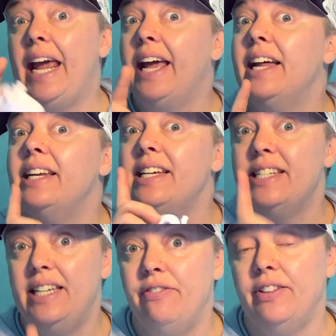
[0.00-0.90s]
and
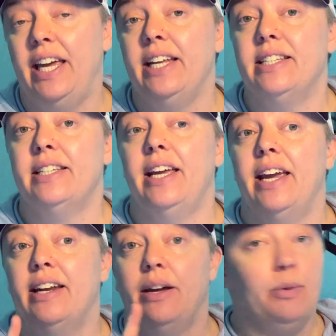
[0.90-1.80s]
deflate,
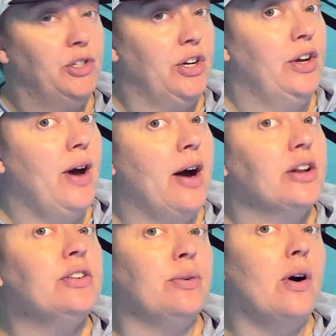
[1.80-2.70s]
and I will show you how to
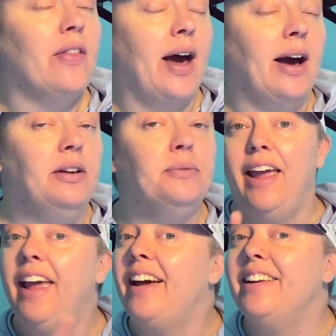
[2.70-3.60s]
do all that.
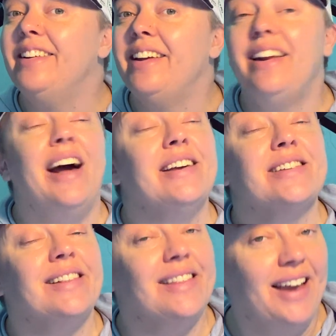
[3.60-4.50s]
And it has a
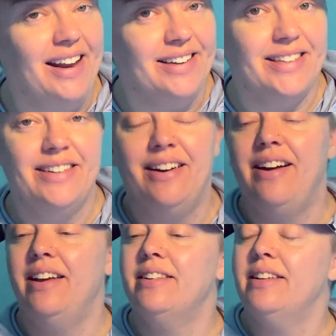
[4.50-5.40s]
light on
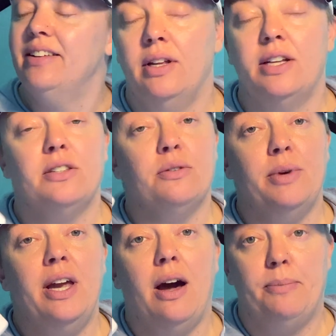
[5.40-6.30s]
it. It has
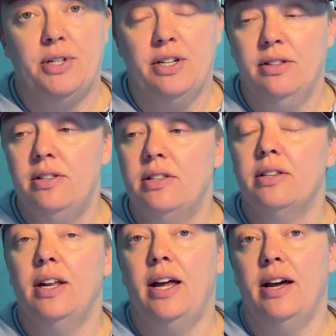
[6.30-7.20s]
three options.
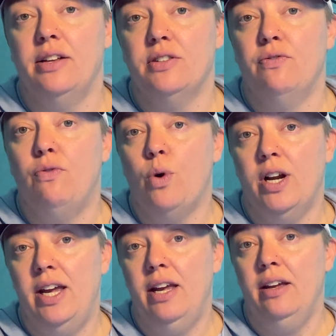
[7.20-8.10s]
It has
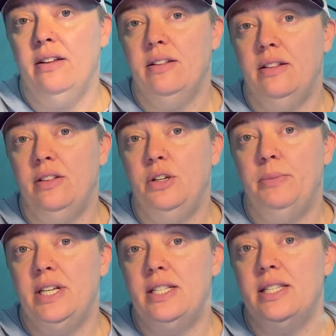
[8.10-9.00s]
40
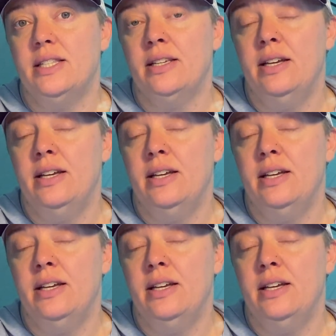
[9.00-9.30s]
lumens,